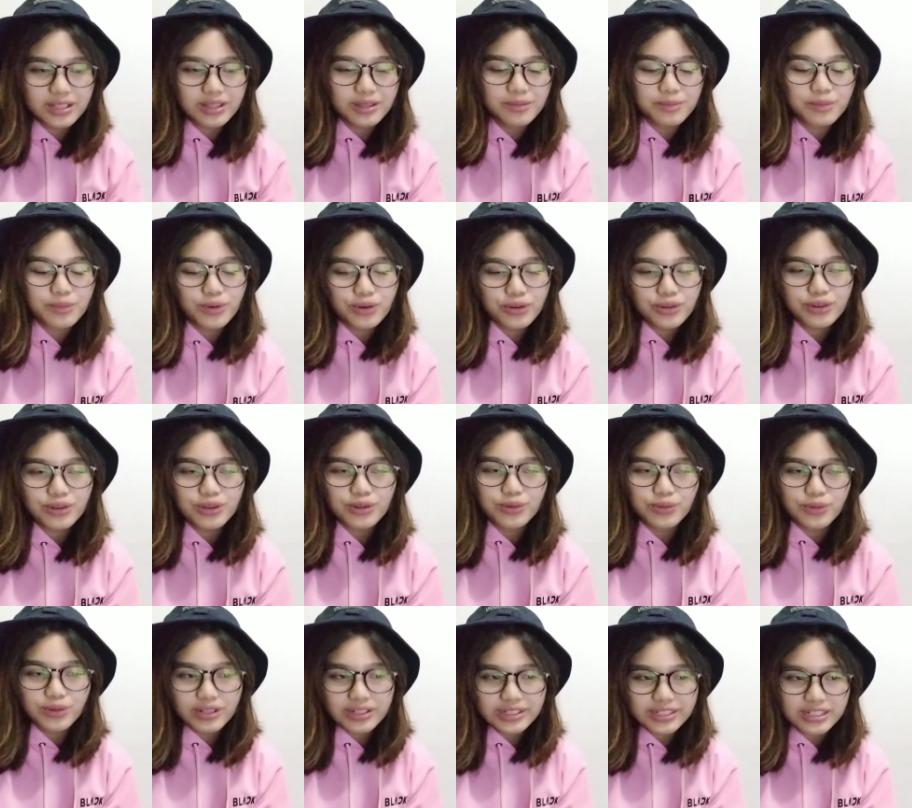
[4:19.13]
The more you
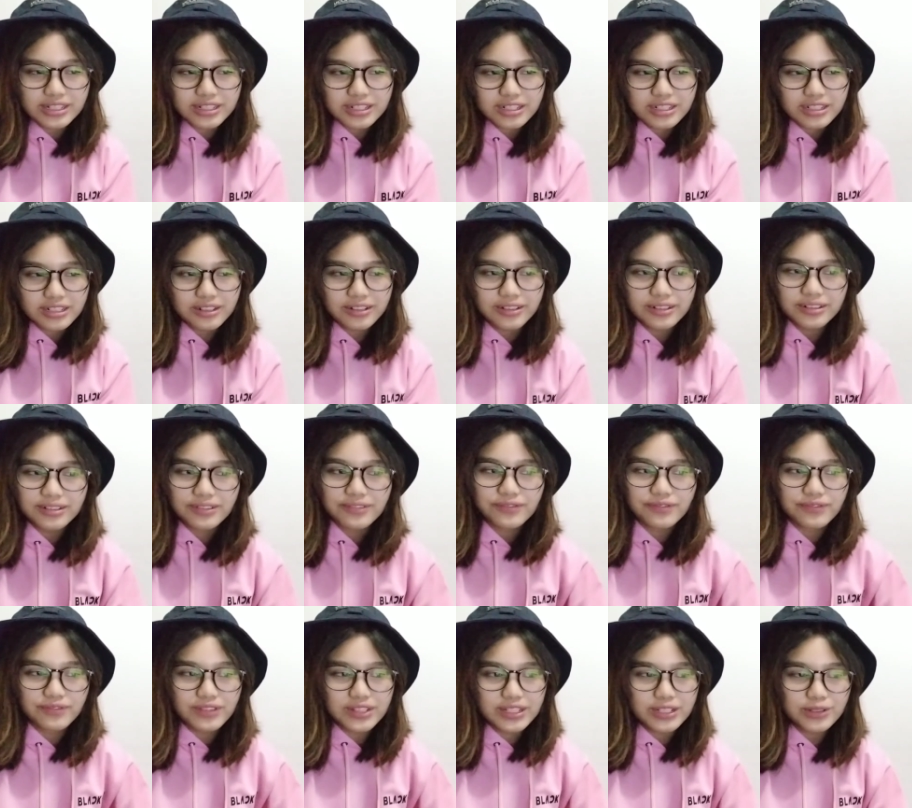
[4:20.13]
watch
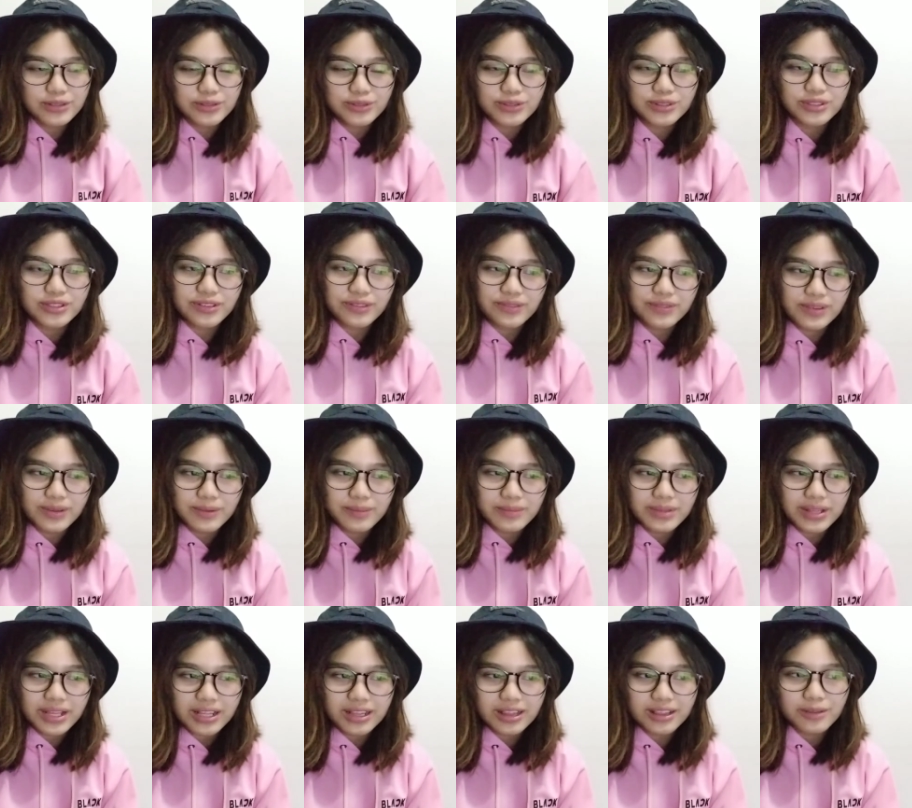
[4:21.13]
videos of him,